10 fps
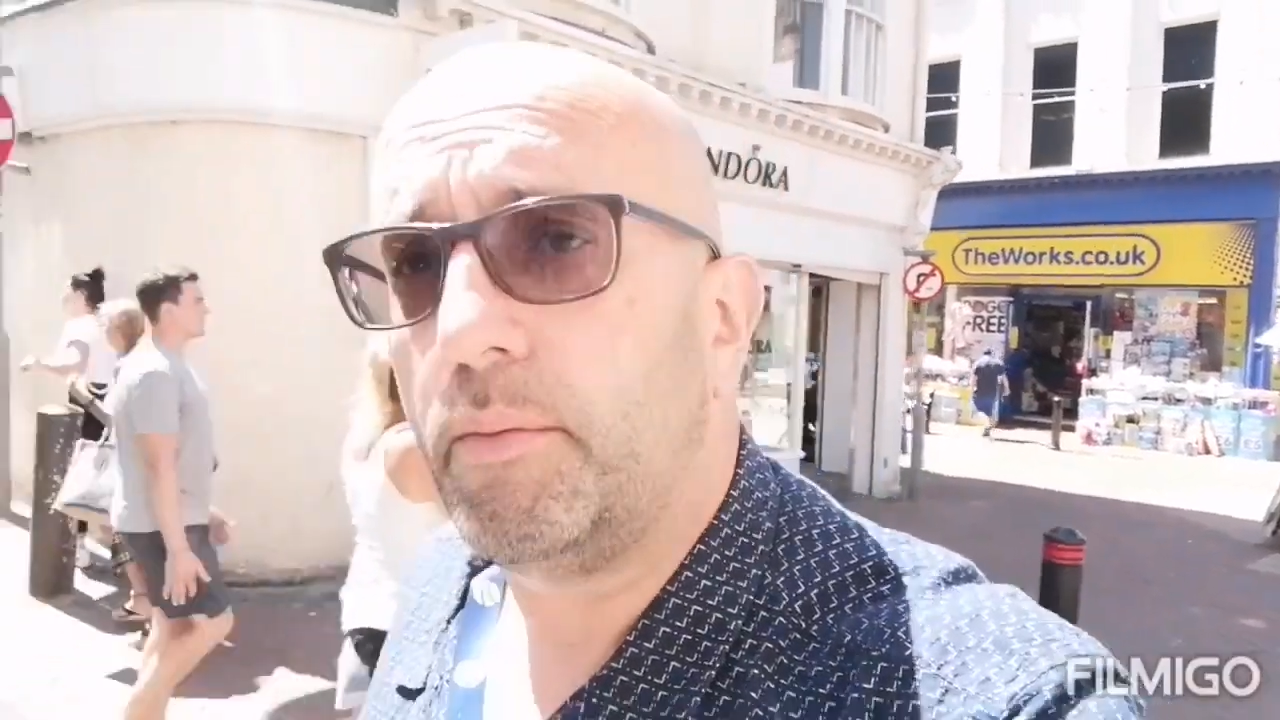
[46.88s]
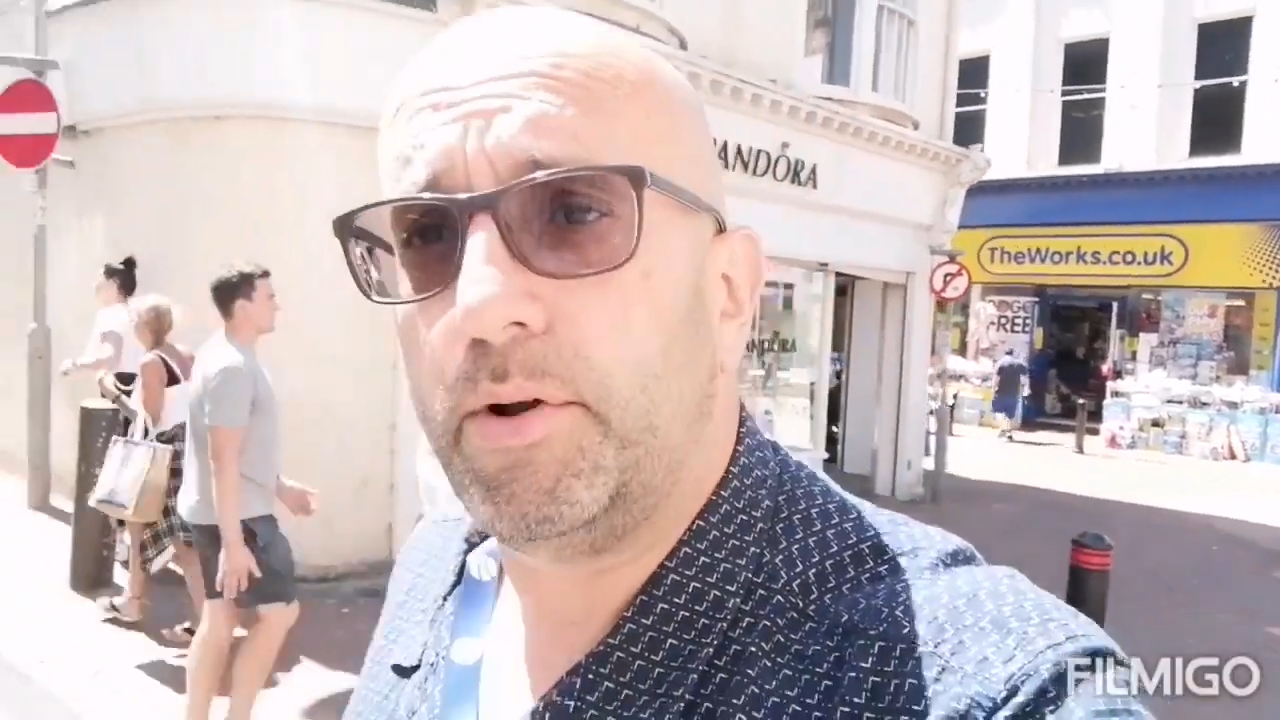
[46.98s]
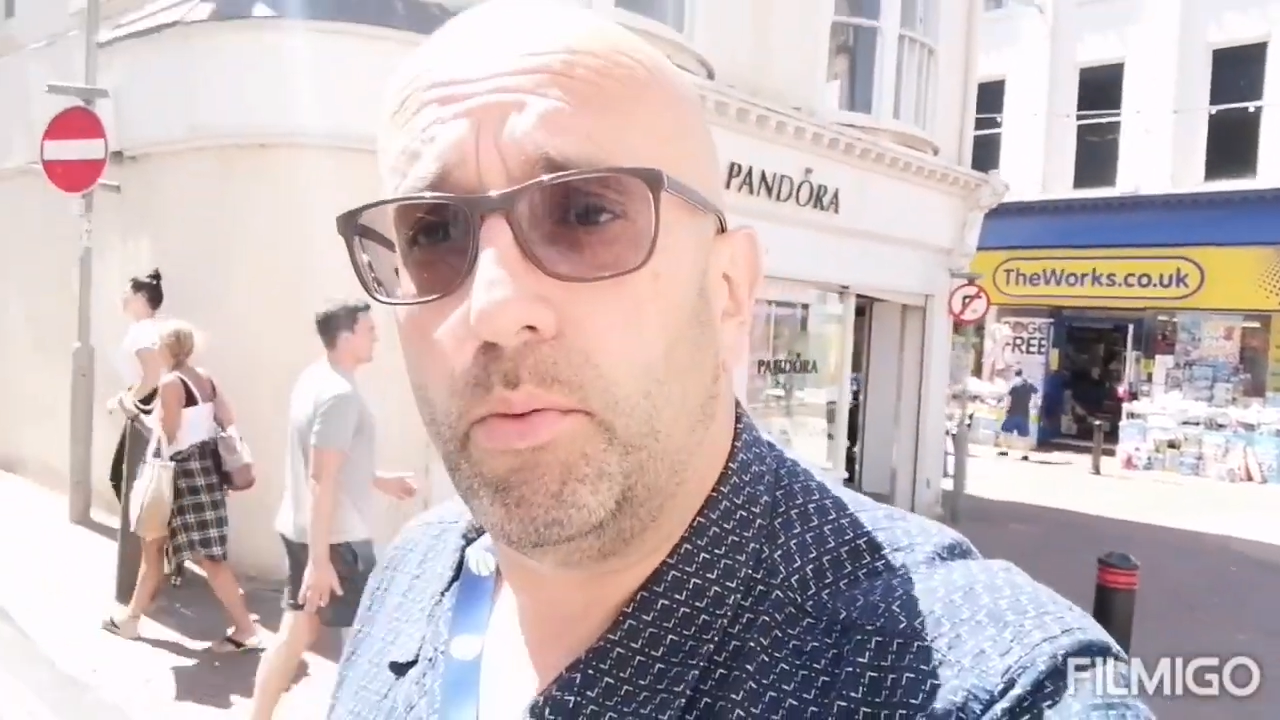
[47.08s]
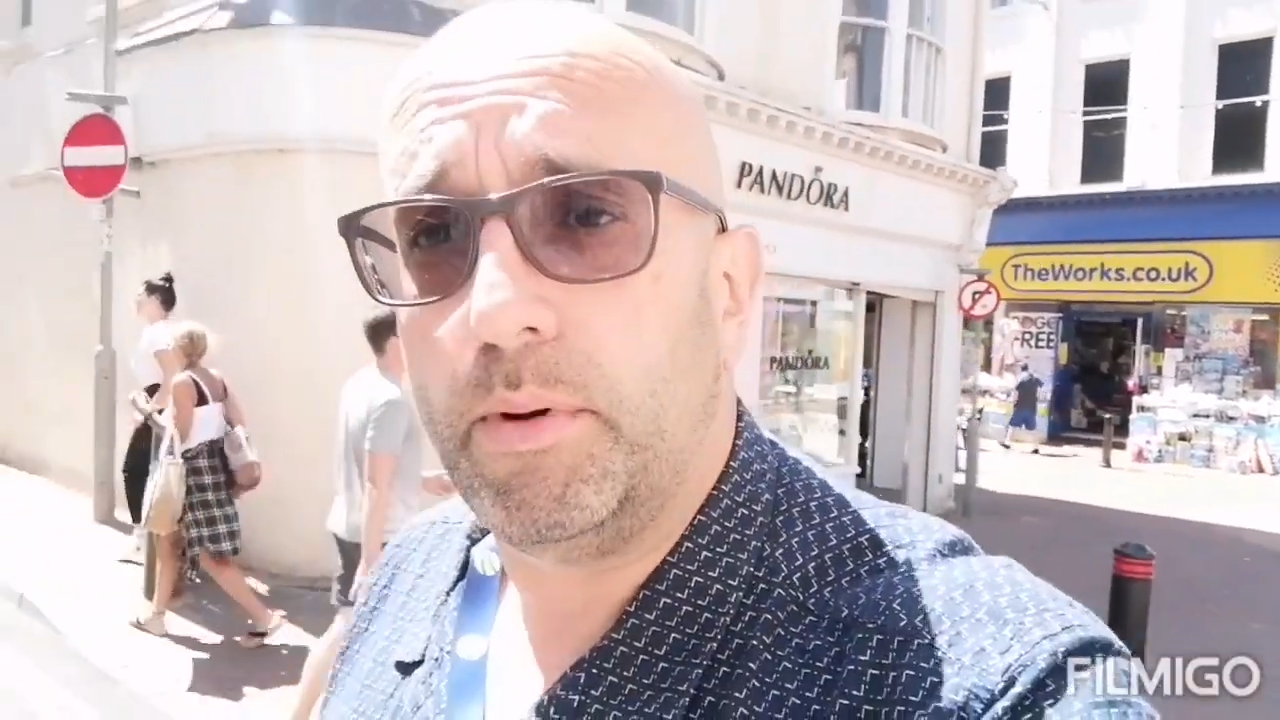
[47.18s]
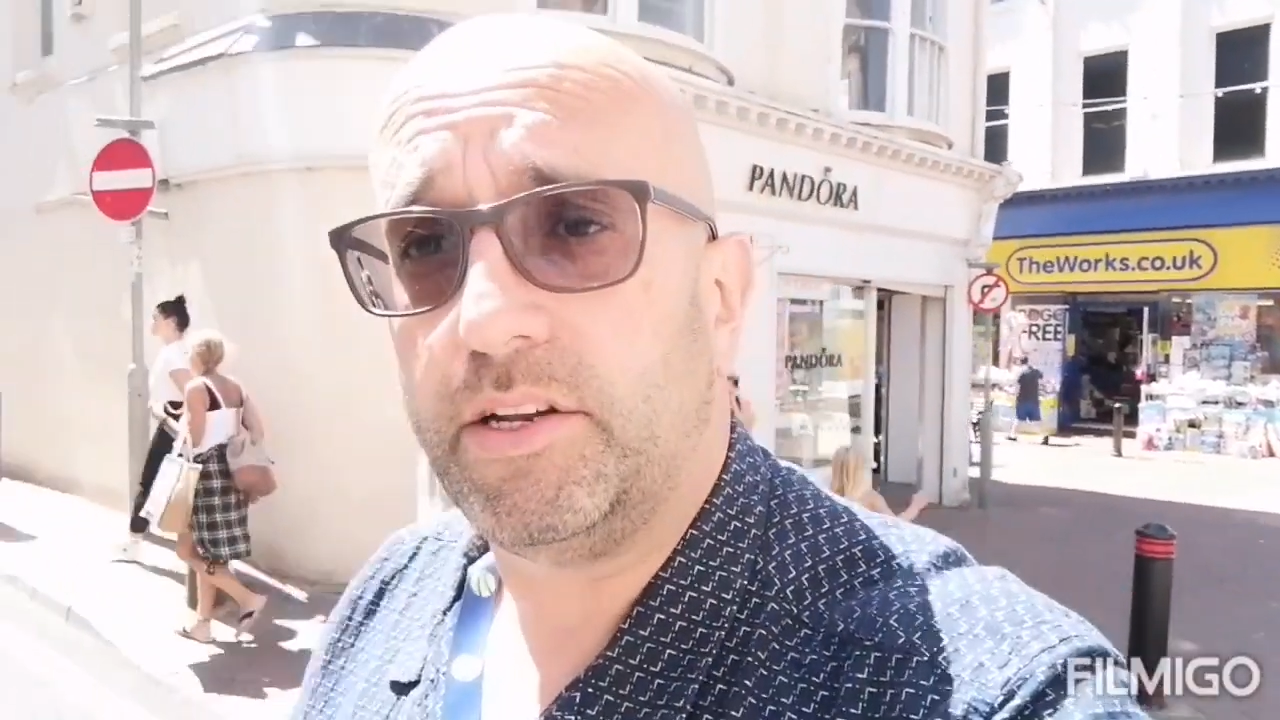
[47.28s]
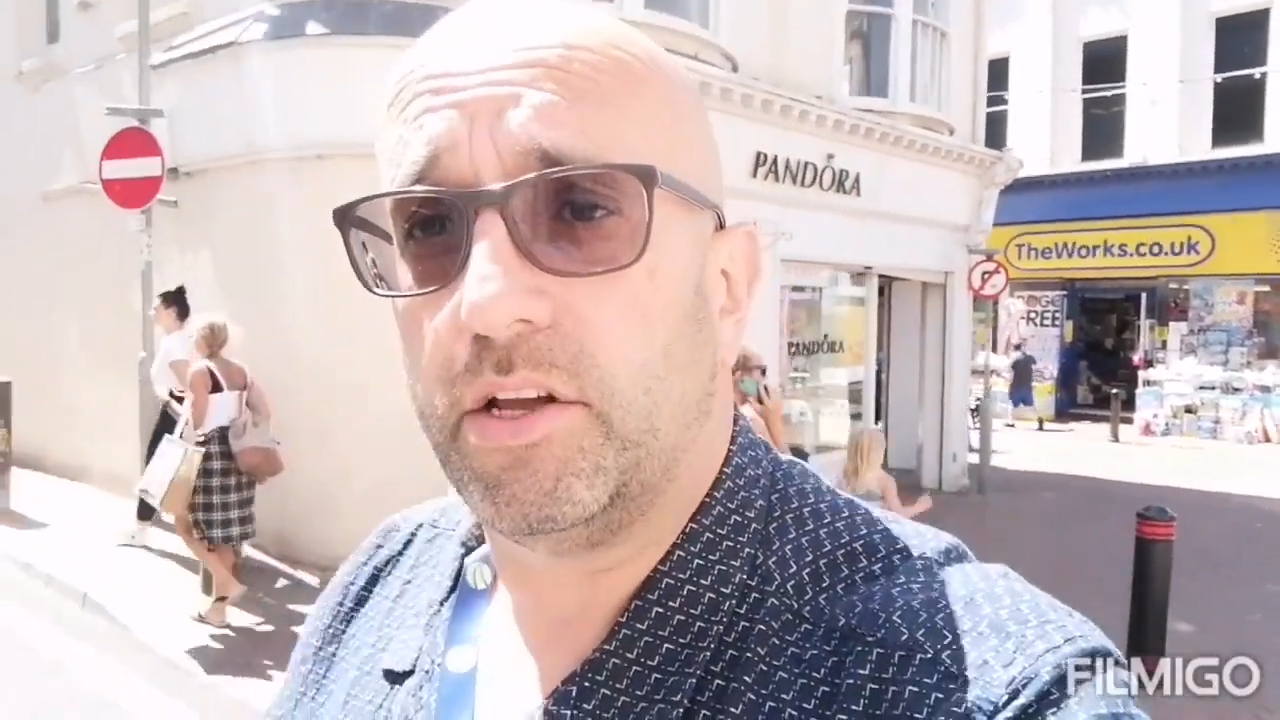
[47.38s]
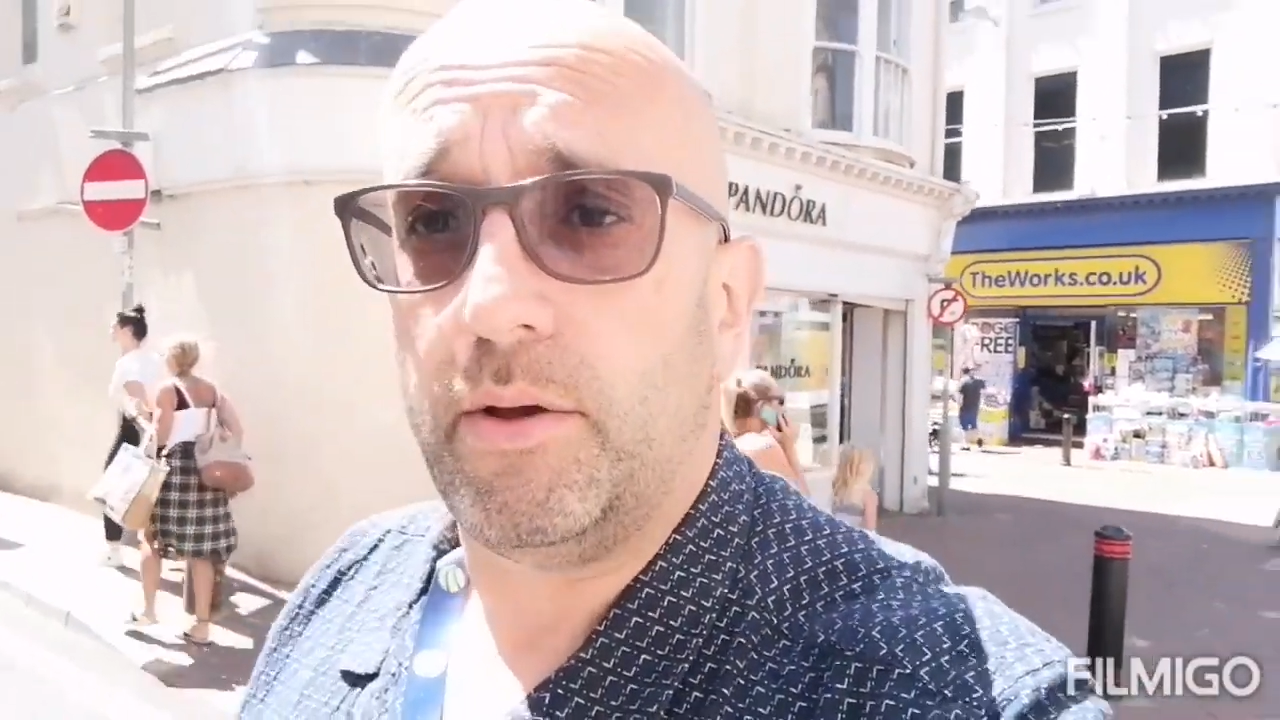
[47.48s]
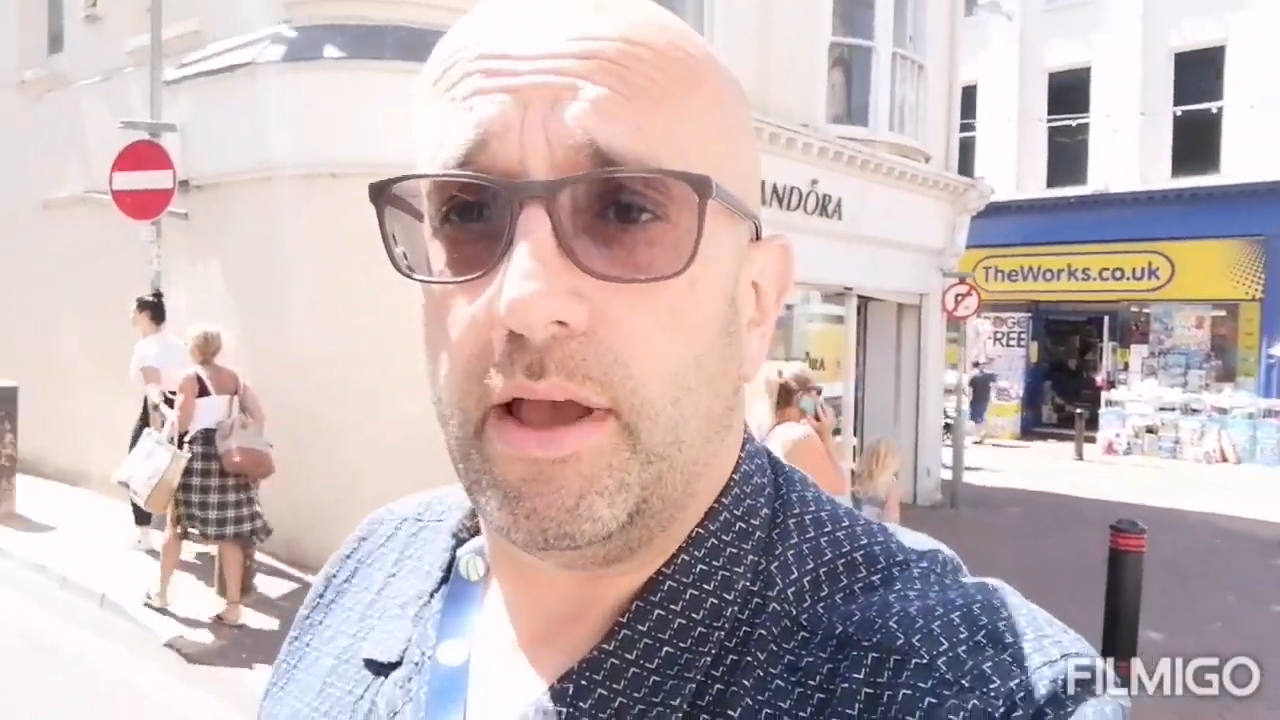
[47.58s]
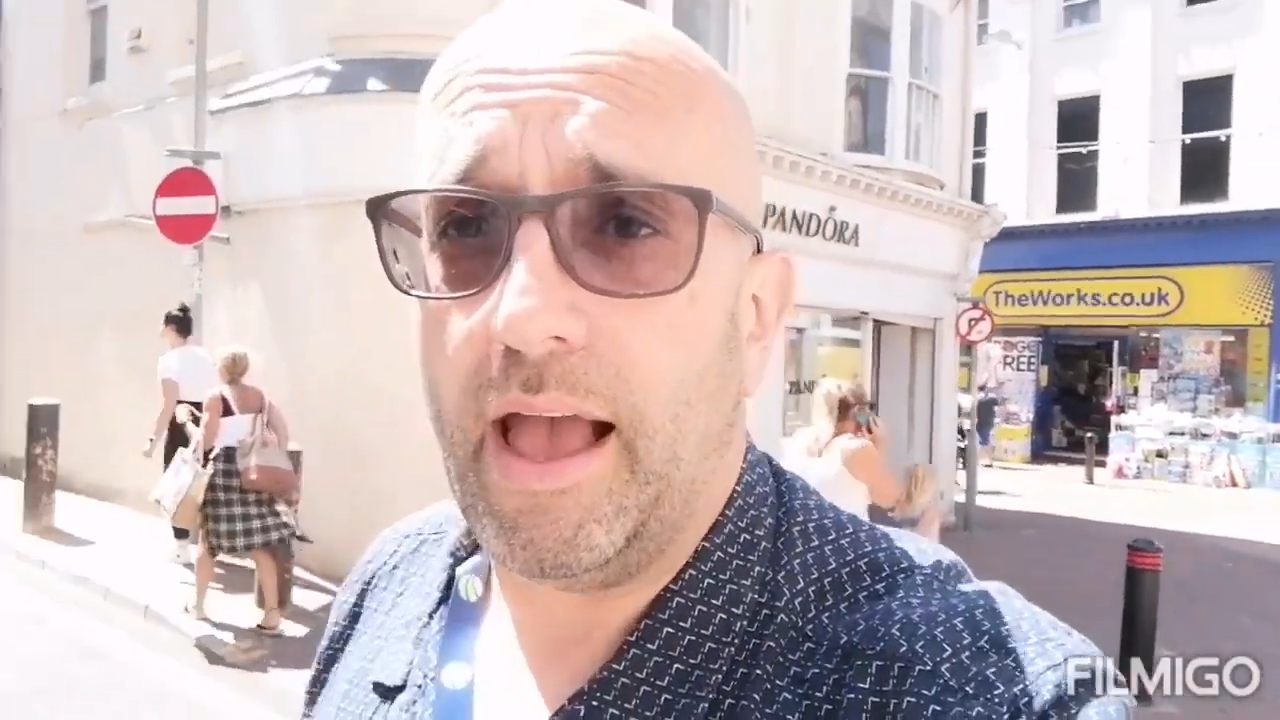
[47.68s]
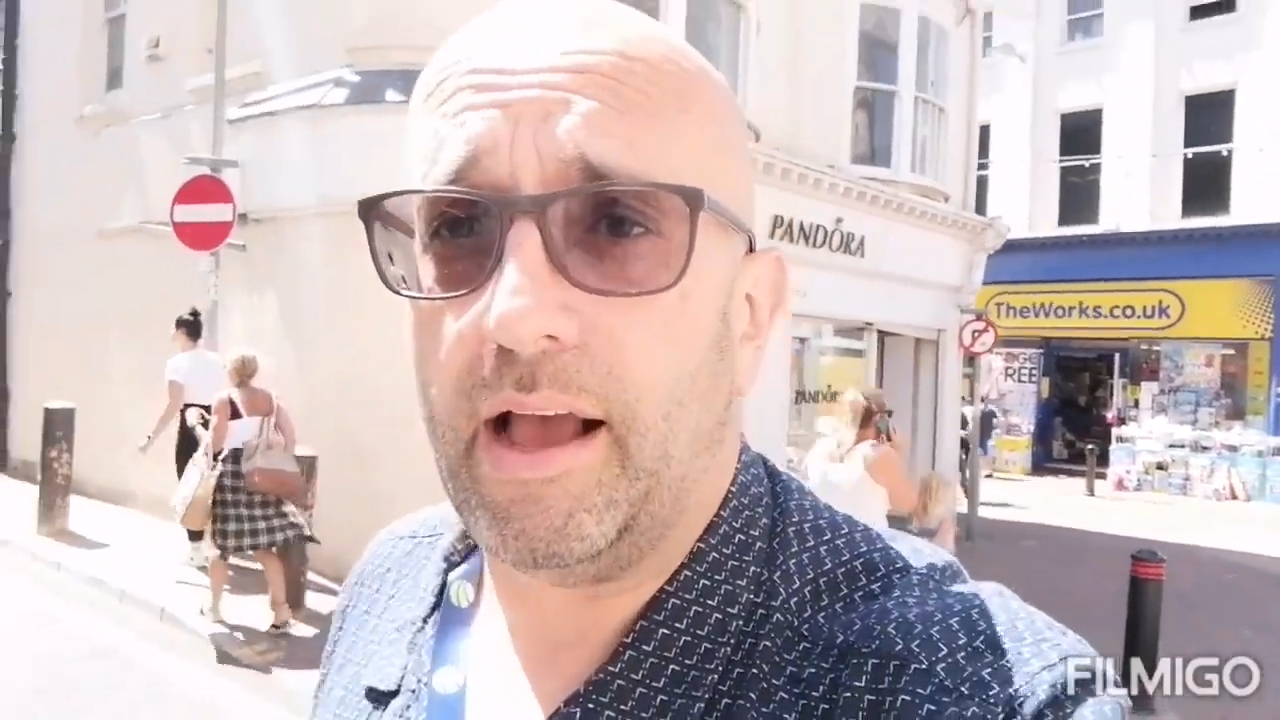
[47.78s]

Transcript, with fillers: like we normally do,